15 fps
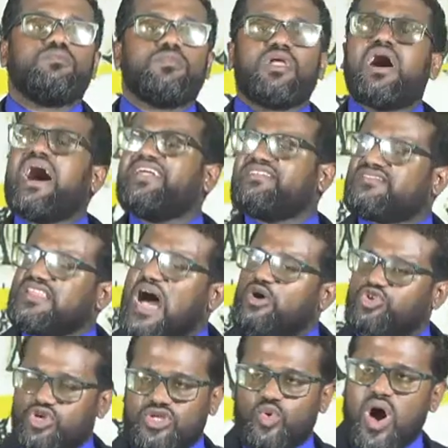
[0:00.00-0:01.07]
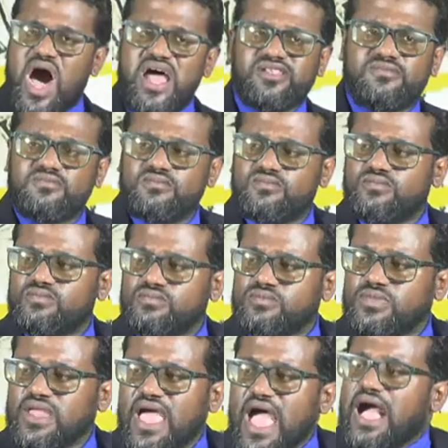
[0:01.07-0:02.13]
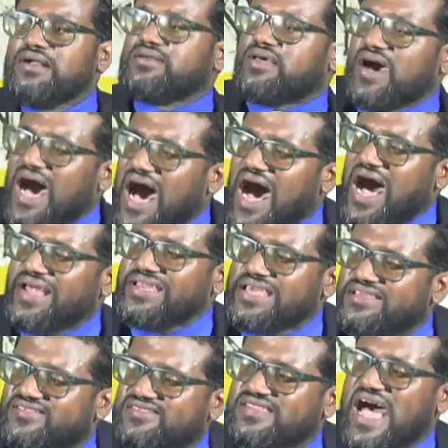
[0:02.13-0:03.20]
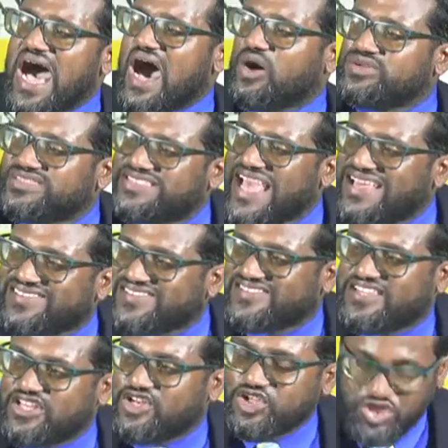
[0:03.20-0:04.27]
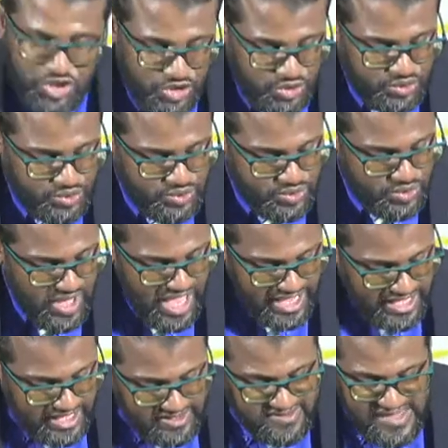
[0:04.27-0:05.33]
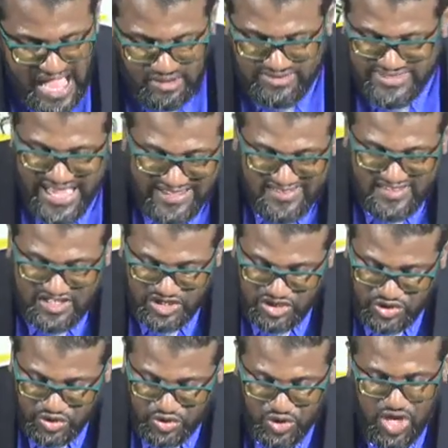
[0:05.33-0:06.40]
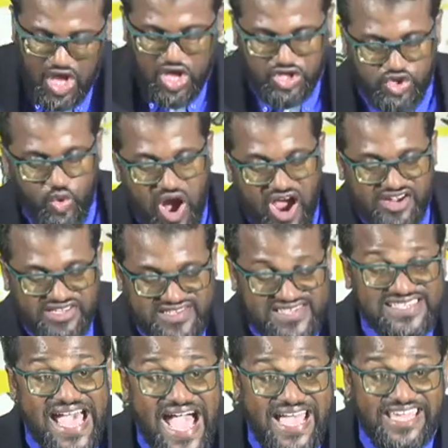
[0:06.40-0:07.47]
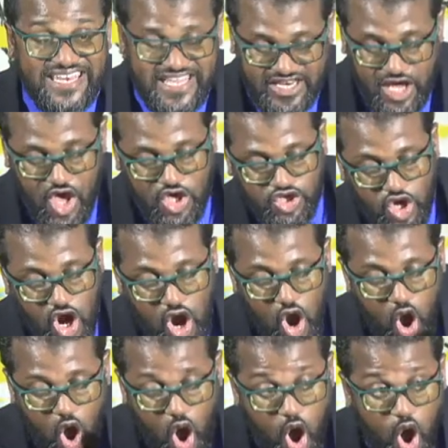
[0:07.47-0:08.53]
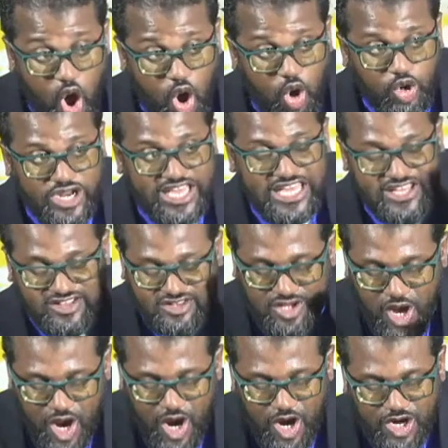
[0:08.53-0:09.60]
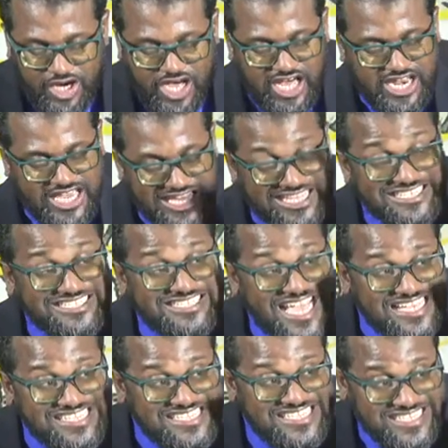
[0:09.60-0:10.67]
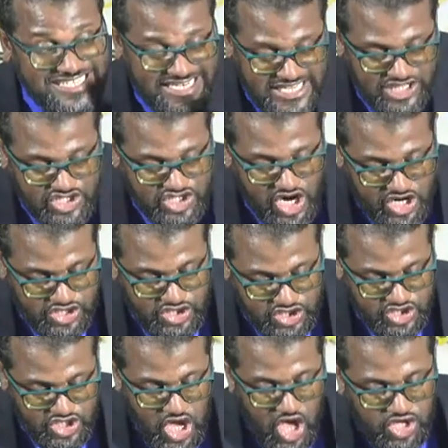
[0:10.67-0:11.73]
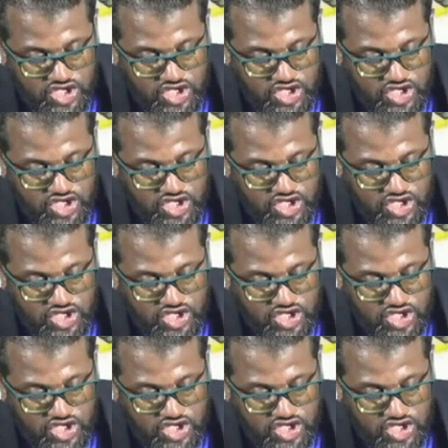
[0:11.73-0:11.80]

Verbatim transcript: God is now doing what? God is now testing you. He's now testing you. You are deciding your own eternal destiny, church.